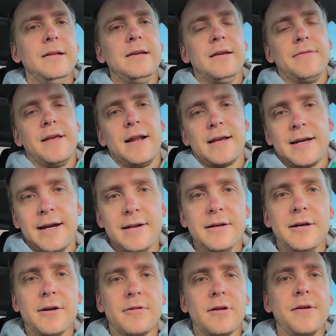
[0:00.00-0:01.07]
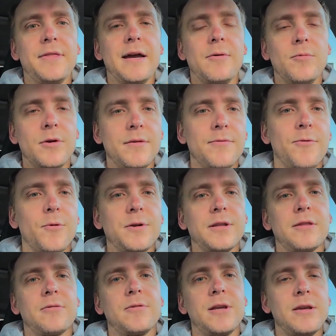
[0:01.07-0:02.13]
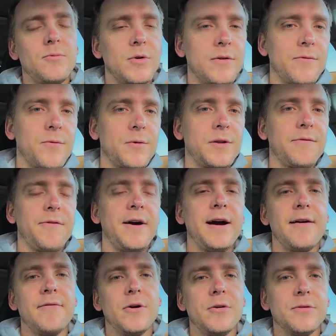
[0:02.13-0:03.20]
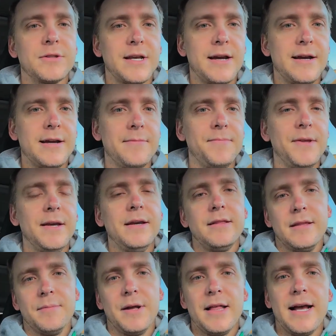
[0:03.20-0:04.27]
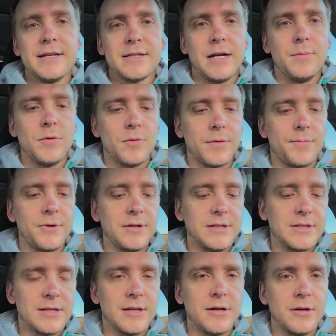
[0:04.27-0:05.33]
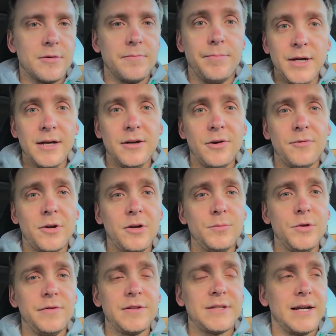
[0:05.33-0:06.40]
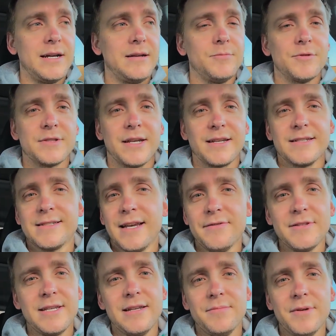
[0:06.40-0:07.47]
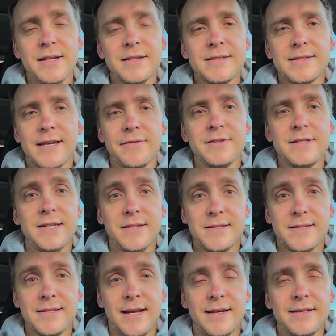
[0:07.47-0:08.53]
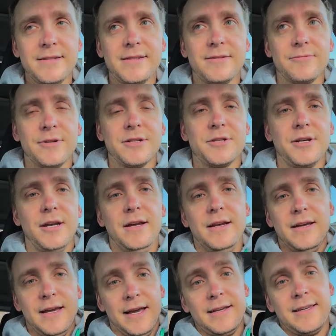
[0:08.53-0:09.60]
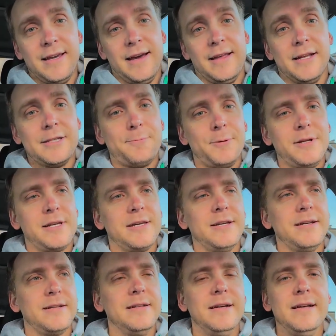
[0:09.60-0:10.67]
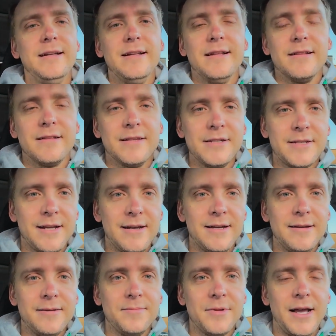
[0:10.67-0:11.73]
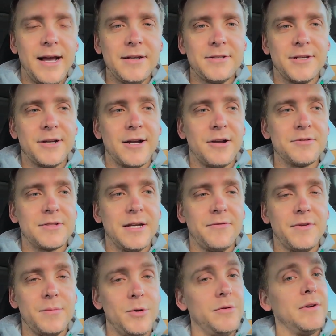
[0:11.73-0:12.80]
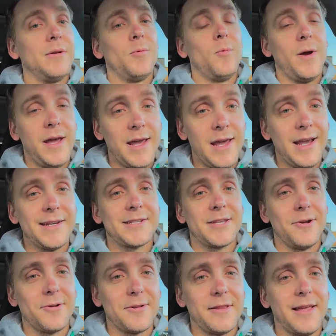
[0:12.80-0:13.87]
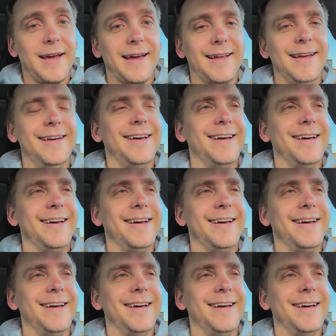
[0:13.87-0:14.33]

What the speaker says: And then I kind of hung around that 143, 145 the whole time. Then my last couple were pretty slow. But overall moving time was like 17 minutes, 17 seconds, which heck yeah, that's pretty good. Well, this time last year, I was definitely moving way slower than that.